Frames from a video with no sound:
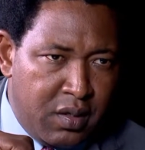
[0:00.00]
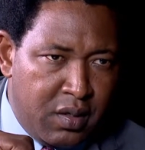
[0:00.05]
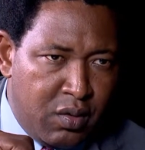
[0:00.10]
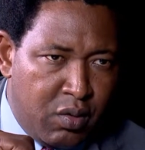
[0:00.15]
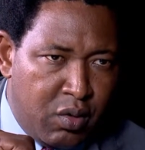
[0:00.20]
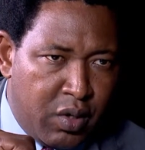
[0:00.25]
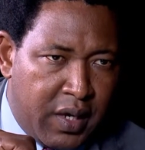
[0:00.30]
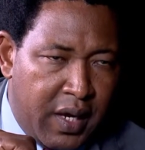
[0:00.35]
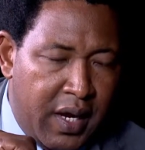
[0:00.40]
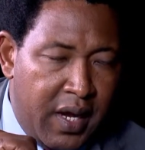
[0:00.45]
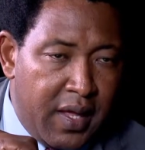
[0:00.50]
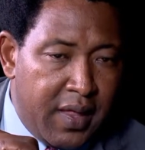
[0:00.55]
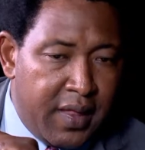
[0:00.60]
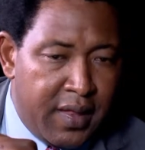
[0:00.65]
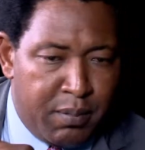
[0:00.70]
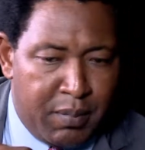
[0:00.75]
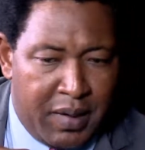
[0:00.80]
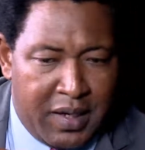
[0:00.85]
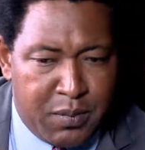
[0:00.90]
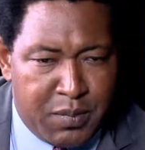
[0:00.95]
Okay, there
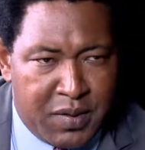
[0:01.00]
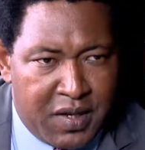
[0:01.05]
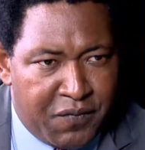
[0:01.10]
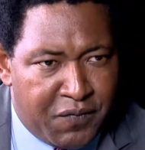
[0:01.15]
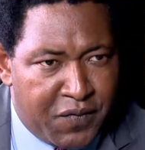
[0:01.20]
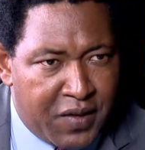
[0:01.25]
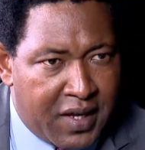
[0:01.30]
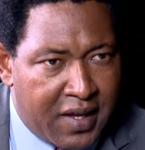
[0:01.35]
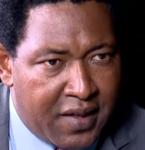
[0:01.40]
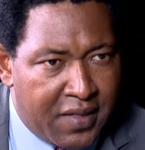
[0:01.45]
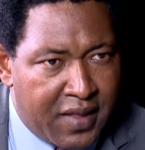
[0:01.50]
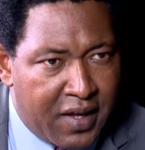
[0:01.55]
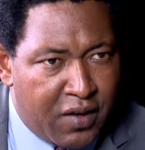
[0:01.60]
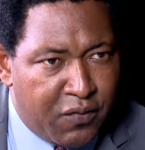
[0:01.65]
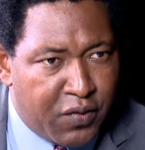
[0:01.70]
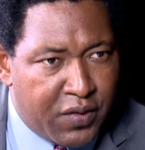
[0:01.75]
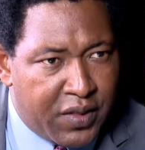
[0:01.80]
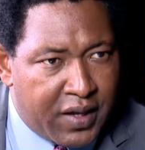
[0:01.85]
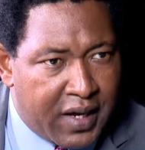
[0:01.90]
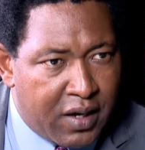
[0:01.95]
might be a figure there
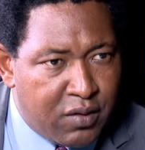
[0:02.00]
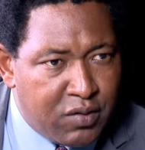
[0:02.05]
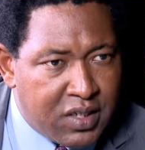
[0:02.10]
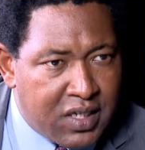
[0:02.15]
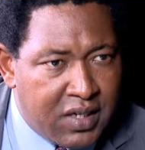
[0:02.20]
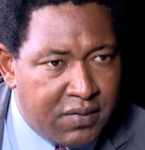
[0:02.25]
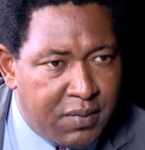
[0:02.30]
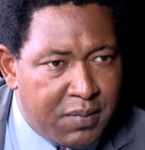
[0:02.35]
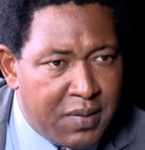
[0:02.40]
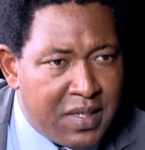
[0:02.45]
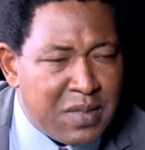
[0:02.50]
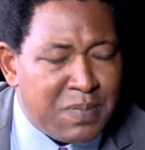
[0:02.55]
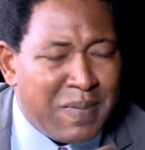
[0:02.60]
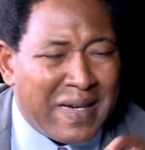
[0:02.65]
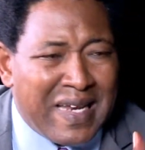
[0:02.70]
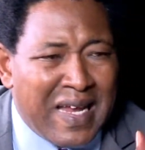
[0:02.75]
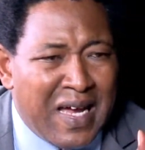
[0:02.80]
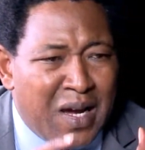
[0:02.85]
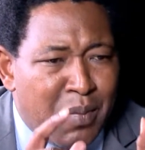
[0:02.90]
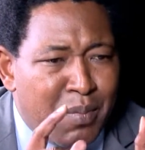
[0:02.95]
for the county governments, but
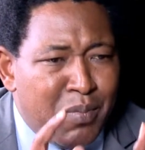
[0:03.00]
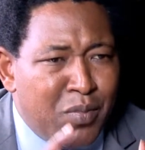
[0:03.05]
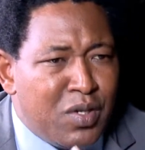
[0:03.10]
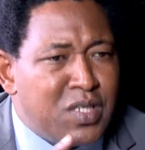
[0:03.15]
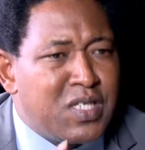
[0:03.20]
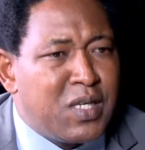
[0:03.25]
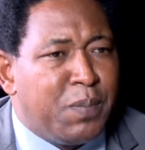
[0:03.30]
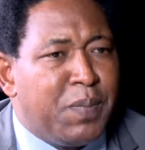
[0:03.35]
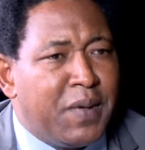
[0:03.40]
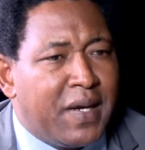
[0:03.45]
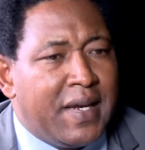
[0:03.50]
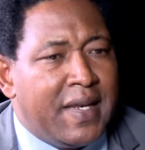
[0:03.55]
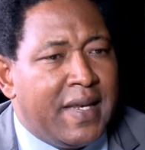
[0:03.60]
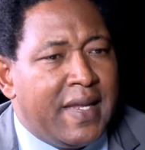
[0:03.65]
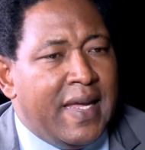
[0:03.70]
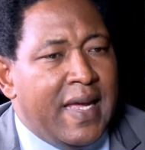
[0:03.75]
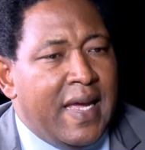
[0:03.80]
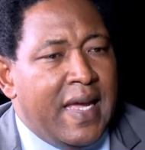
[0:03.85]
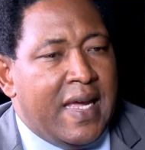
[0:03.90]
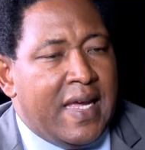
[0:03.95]
most importantly,
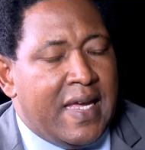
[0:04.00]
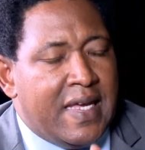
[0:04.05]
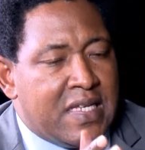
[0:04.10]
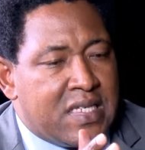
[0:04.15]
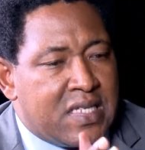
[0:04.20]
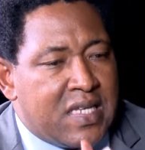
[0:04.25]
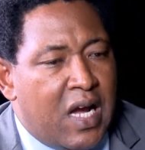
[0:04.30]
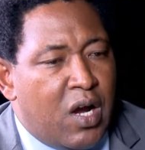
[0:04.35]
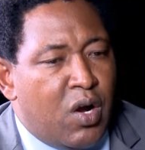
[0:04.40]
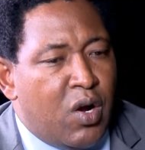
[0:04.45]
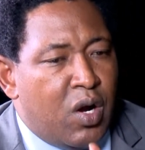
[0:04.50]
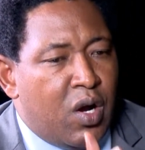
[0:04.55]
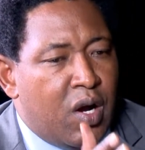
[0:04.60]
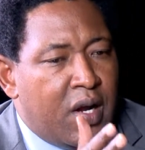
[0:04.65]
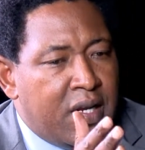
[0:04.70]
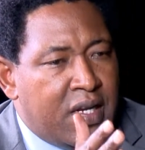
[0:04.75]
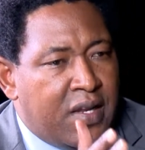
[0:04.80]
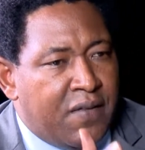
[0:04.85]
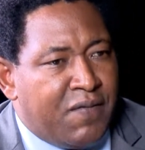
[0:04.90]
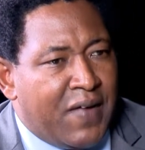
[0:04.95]
he's now
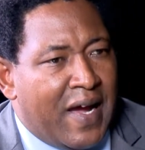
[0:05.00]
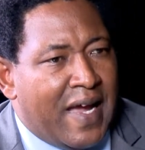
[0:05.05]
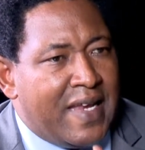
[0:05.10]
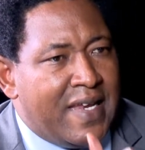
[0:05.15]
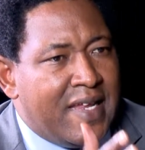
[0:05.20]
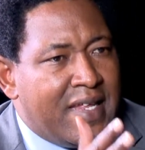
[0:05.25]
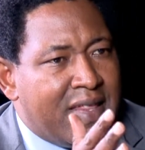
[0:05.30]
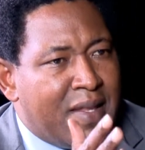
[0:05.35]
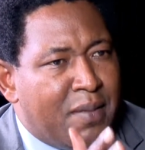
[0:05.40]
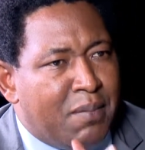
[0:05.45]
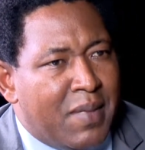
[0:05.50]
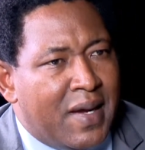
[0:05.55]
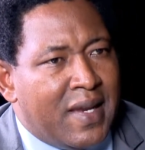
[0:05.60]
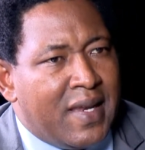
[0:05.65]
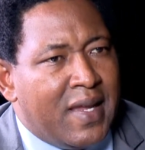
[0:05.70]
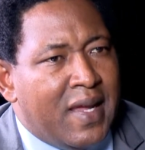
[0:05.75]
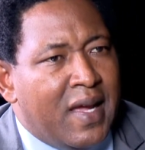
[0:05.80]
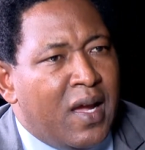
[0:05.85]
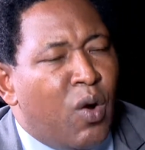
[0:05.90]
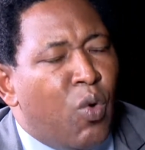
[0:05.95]
dividing the money.
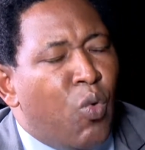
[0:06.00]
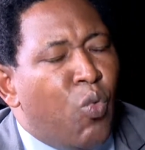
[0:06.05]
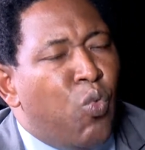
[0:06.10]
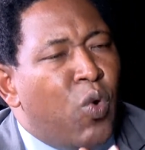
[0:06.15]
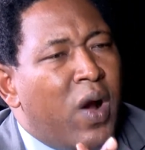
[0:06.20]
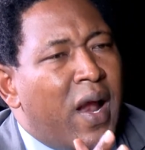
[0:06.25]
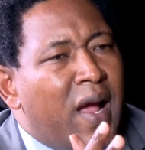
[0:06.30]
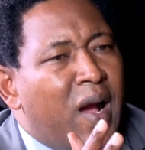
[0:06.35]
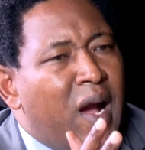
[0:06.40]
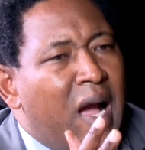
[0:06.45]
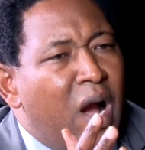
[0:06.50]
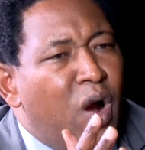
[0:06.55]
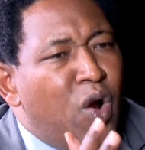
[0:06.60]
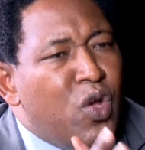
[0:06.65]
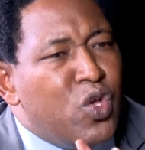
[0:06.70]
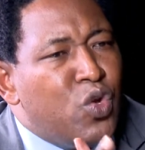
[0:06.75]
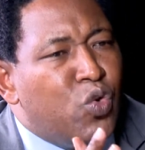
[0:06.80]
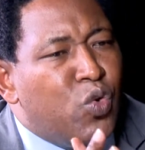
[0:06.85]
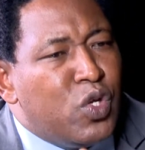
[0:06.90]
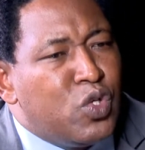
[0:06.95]
How are
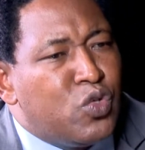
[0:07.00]
you going